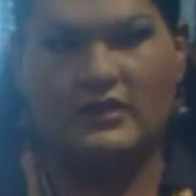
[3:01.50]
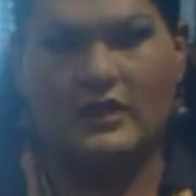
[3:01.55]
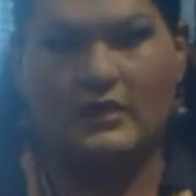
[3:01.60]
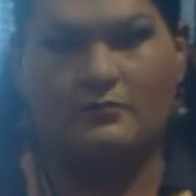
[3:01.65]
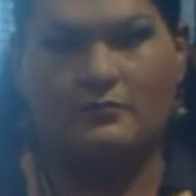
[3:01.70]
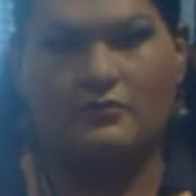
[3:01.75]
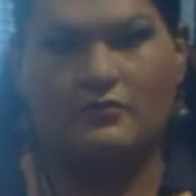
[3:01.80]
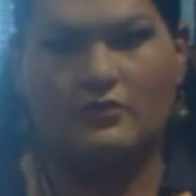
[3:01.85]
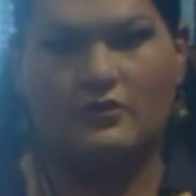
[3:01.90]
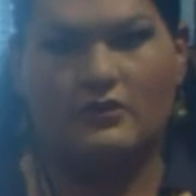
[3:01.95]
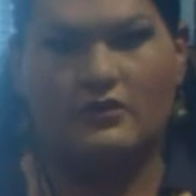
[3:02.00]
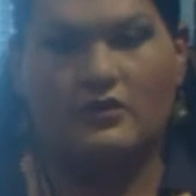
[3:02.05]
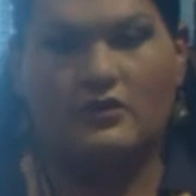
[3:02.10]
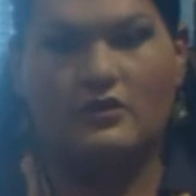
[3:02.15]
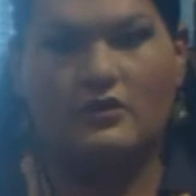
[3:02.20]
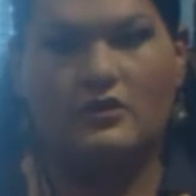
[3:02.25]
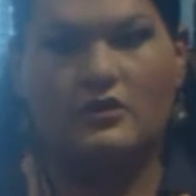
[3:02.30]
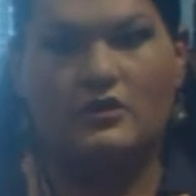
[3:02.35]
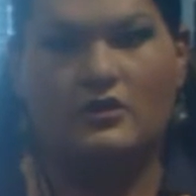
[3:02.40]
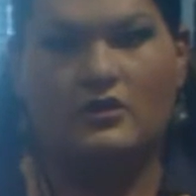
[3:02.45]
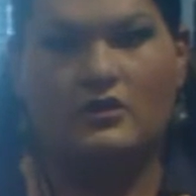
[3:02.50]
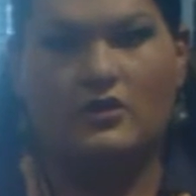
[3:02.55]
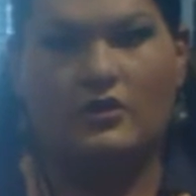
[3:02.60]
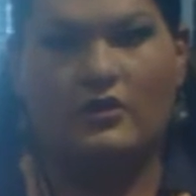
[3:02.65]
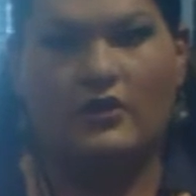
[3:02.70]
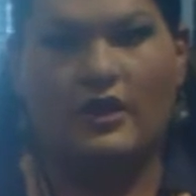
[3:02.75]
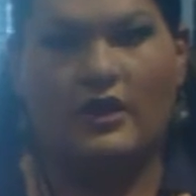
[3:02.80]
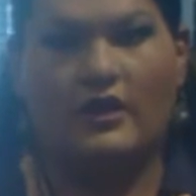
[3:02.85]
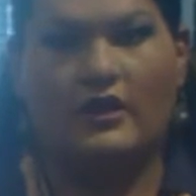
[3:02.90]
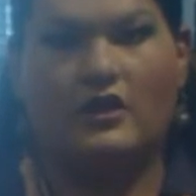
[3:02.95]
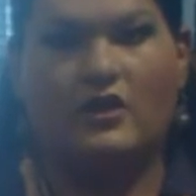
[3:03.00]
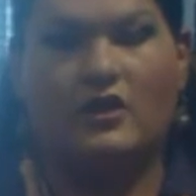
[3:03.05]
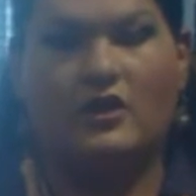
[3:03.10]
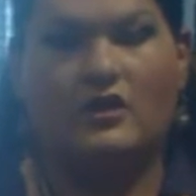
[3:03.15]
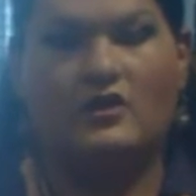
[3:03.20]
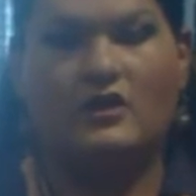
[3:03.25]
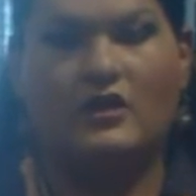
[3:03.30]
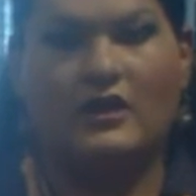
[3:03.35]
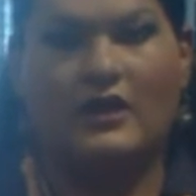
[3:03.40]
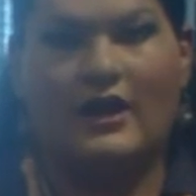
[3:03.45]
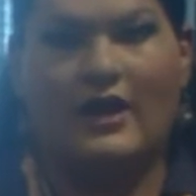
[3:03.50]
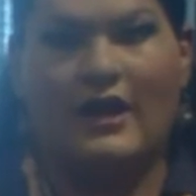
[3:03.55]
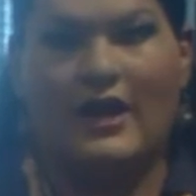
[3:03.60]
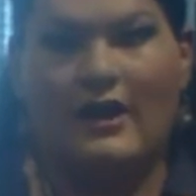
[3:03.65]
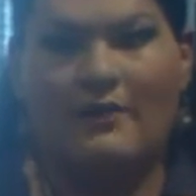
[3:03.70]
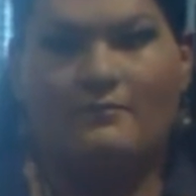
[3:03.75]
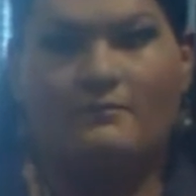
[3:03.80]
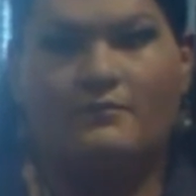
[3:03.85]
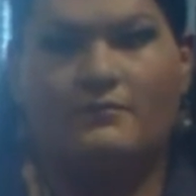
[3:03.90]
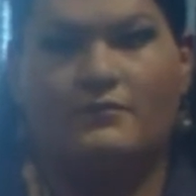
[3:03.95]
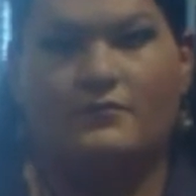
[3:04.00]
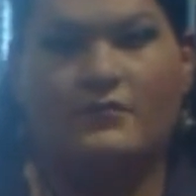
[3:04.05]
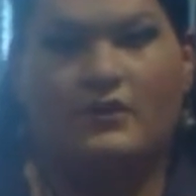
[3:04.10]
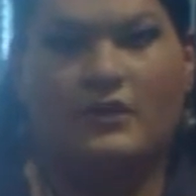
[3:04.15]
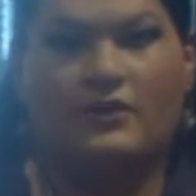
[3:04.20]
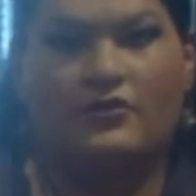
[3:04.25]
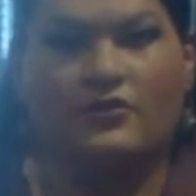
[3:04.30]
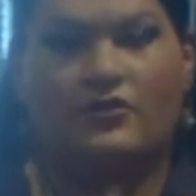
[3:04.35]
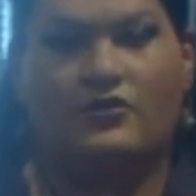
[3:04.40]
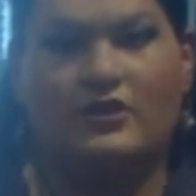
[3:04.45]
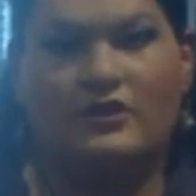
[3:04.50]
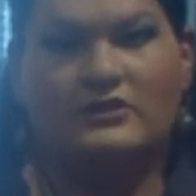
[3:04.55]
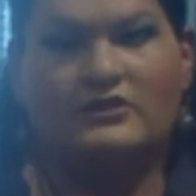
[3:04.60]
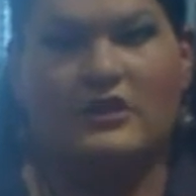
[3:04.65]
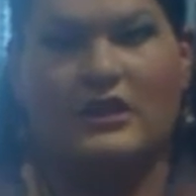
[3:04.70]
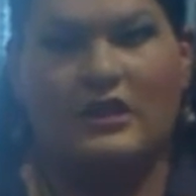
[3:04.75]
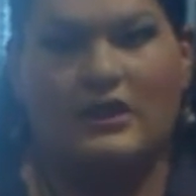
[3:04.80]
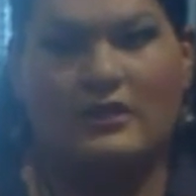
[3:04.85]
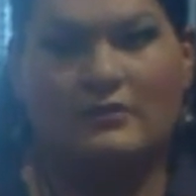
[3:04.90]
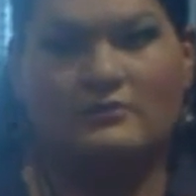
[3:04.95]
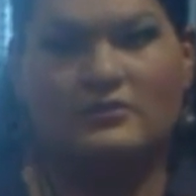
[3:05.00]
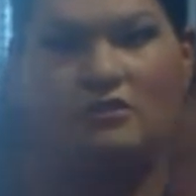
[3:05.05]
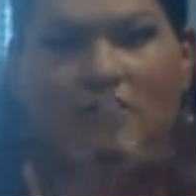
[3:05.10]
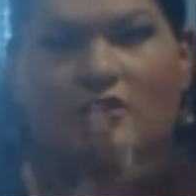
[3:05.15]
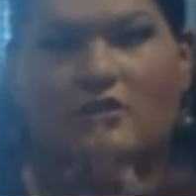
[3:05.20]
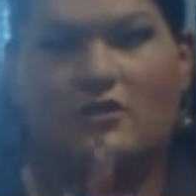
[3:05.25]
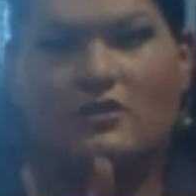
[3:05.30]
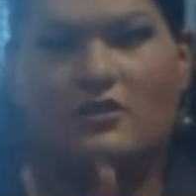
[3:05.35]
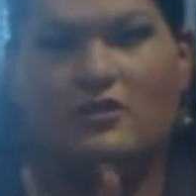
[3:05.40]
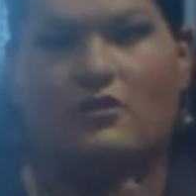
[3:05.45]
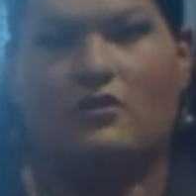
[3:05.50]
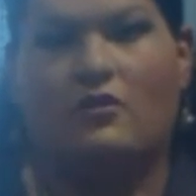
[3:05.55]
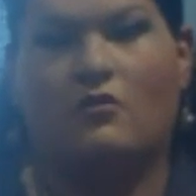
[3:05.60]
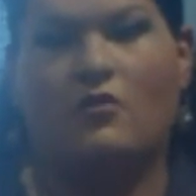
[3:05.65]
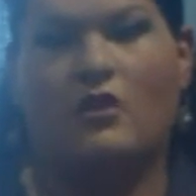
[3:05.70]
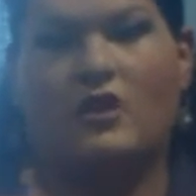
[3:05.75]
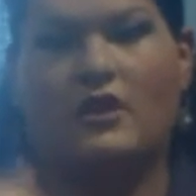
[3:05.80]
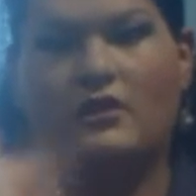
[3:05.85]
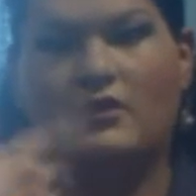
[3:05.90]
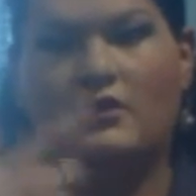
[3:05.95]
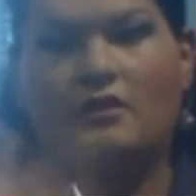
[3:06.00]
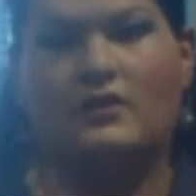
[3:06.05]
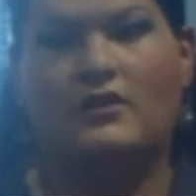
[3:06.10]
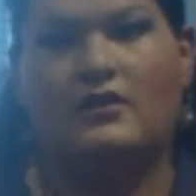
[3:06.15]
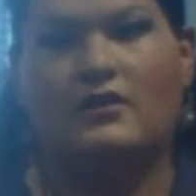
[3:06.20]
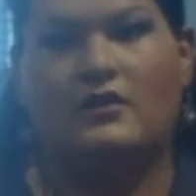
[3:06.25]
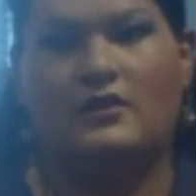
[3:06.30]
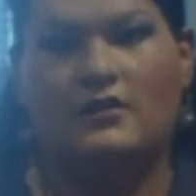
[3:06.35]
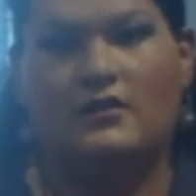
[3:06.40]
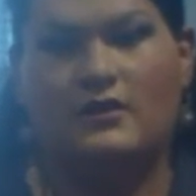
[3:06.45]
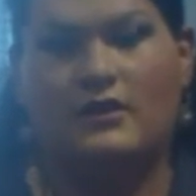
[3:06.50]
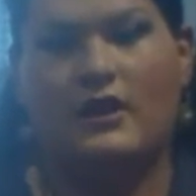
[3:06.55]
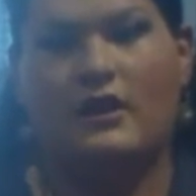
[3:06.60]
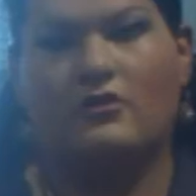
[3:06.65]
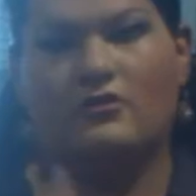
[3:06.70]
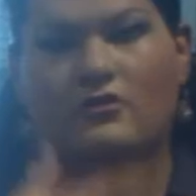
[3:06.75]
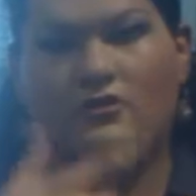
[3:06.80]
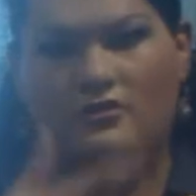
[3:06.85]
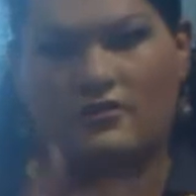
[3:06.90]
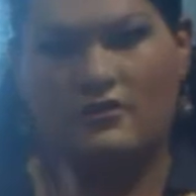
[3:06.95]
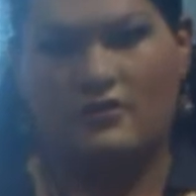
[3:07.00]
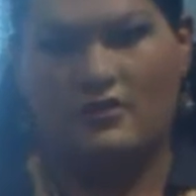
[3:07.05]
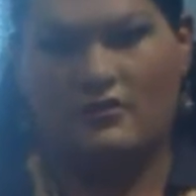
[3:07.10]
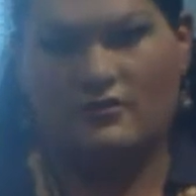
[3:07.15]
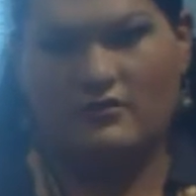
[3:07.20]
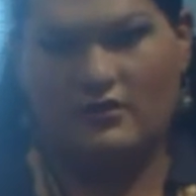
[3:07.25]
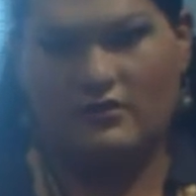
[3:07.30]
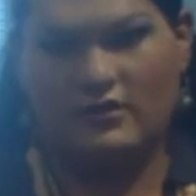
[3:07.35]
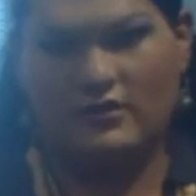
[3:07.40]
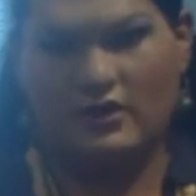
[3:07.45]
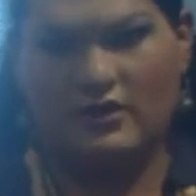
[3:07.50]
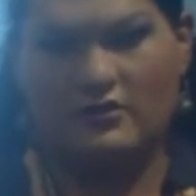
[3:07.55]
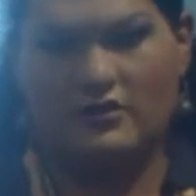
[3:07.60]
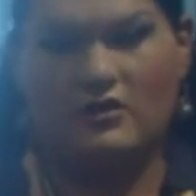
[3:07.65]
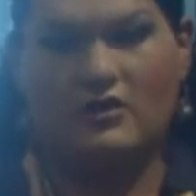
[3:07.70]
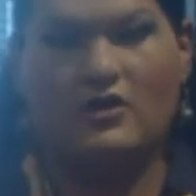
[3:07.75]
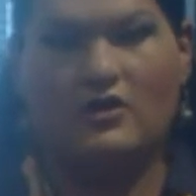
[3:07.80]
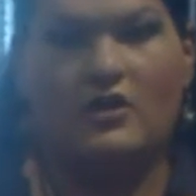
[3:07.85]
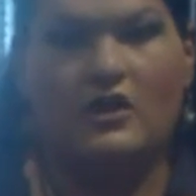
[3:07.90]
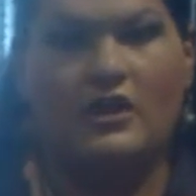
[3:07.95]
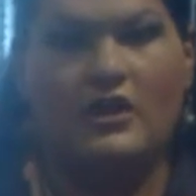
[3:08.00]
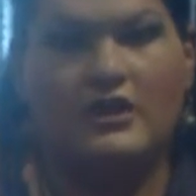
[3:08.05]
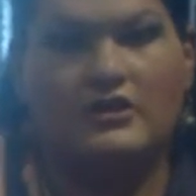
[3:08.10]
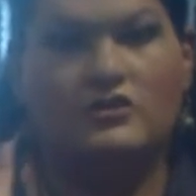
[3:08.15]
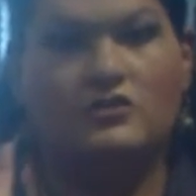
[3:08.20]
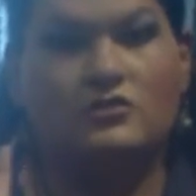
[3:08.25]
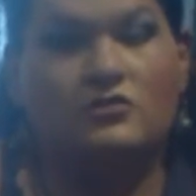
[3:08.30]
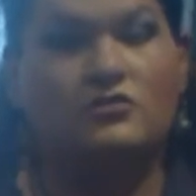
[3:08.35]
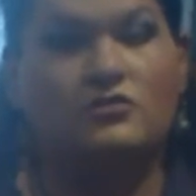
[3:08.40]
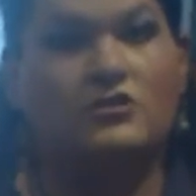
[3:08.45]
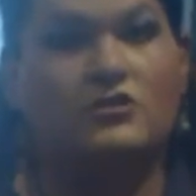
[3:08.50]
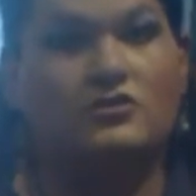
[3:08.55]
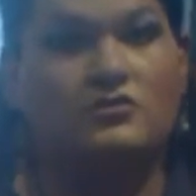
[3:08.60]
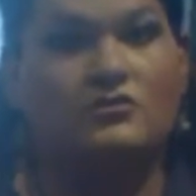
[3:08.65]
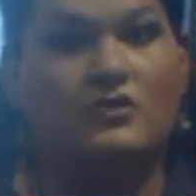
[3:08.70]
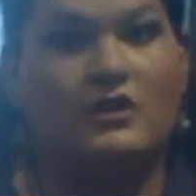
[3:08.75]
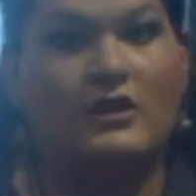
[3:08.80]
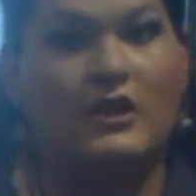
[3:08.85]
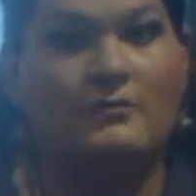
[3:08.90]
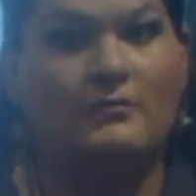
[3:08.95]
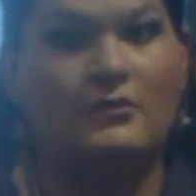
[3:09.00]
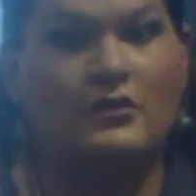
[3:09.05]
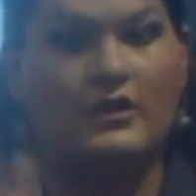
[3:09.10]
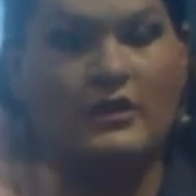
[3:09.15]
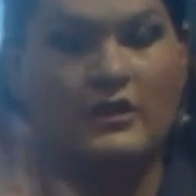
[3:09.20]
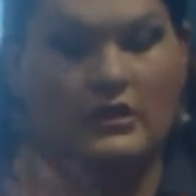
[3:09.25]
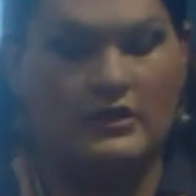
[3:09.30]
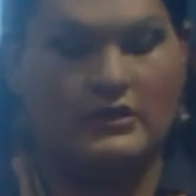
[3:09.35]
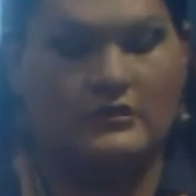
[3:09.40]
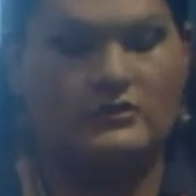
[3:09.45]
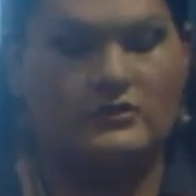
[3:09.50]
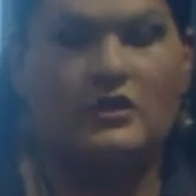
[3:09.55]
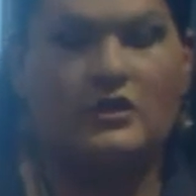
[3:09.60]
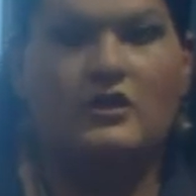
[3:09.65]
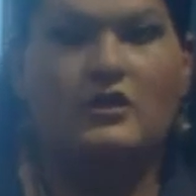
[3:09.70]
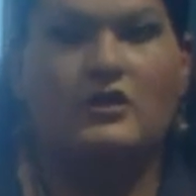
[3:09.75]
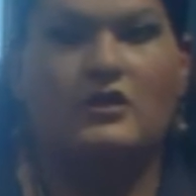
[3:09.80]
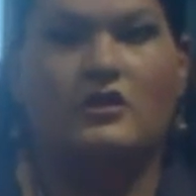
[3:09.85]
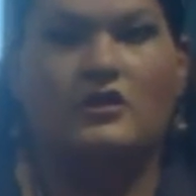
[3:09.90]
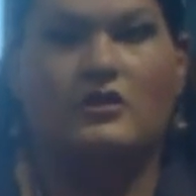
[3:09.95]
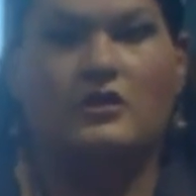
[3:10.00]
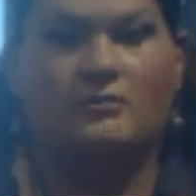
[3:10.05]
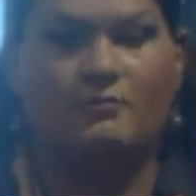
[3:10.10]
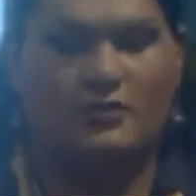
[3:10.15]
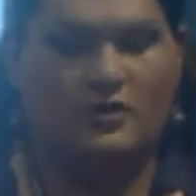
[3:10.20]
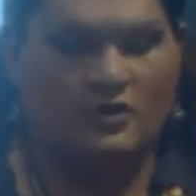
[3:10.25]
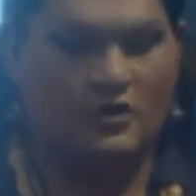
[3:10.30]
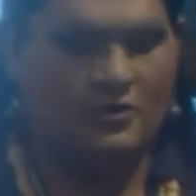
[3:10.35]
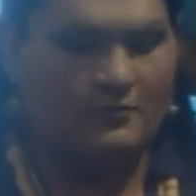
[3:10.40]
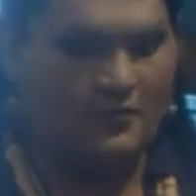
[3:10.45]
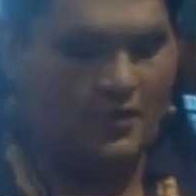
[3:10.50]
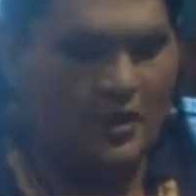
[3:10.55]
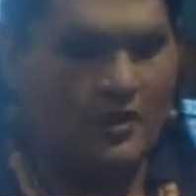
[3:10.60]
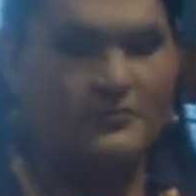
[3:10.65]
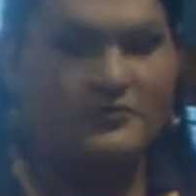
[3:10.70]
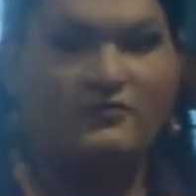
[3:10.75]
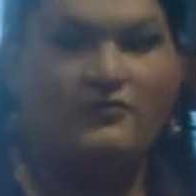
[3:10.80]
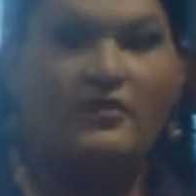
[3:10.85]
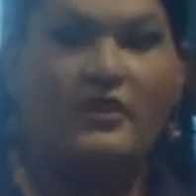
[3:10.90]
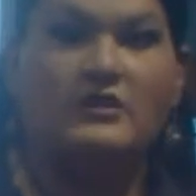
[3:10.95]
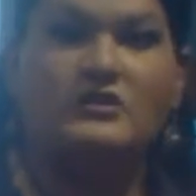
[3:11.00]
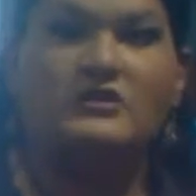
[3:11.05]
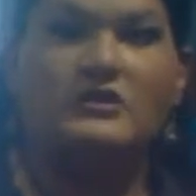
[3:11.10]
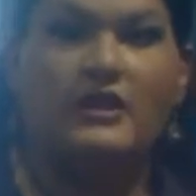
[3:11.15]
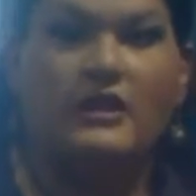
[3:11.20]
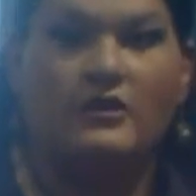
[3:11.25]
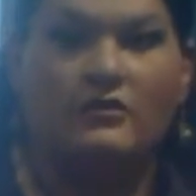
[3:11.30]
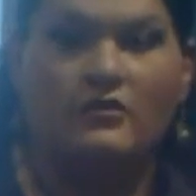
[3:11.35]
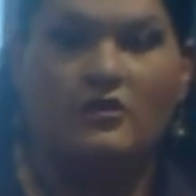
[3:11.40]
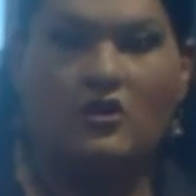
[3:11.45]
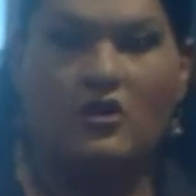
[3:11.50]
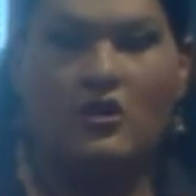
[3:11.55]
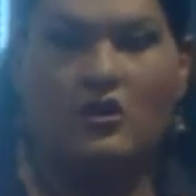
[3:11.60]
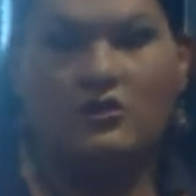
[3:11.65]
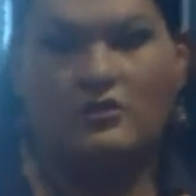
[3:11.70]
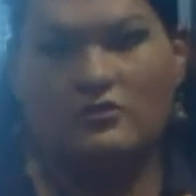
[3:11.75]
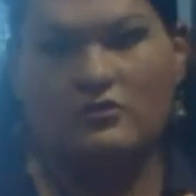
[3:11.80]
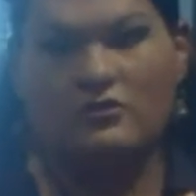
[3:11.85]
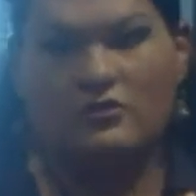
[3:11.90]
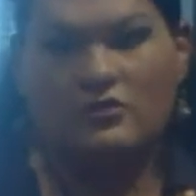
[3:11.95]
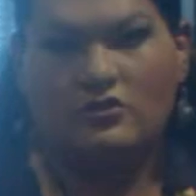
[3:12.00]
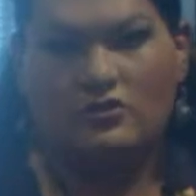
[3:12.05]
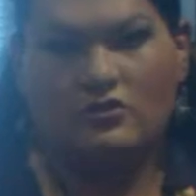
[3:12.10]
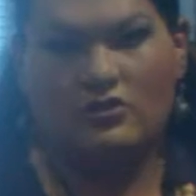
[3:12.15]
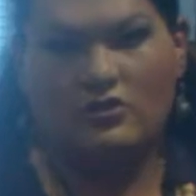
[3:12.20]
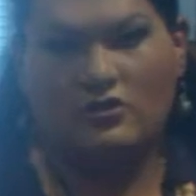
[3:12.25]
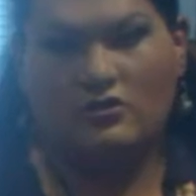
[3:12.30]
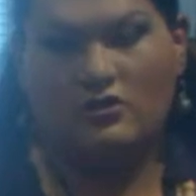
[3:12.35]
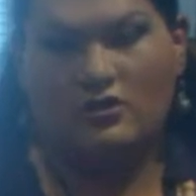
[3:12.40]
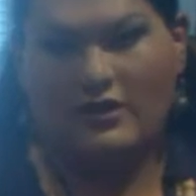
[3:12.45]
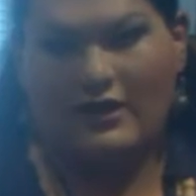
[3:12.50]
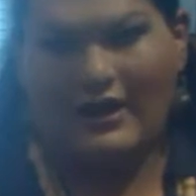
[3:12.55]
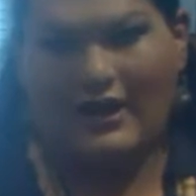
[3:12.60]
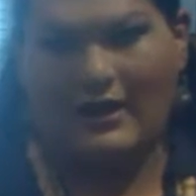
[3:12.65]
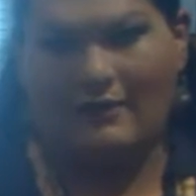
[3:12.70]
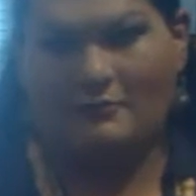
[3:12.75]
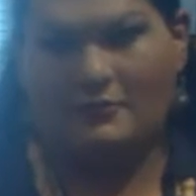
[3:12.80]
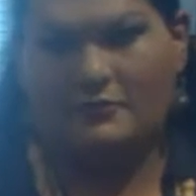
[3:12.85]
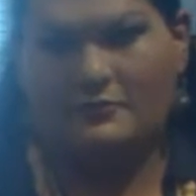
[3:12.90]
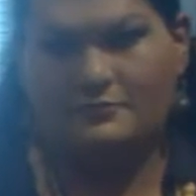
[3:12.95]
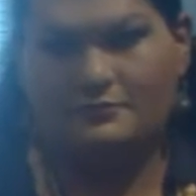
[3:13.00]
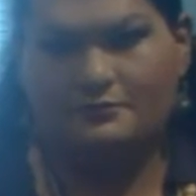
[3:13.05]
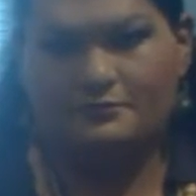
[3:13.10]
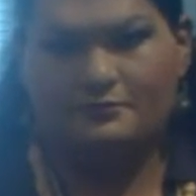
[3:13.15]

to that point, okay, you clap 3 times, one louder than the other. As soon as you clap your hands, you put your palms face down on your lap.